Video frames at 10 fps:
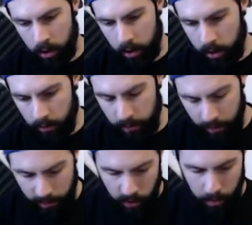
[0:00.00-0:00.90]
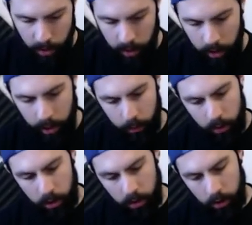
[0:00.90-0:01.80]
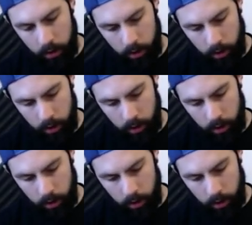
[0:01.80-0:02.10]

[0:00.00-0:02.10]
that's in 50 million languages?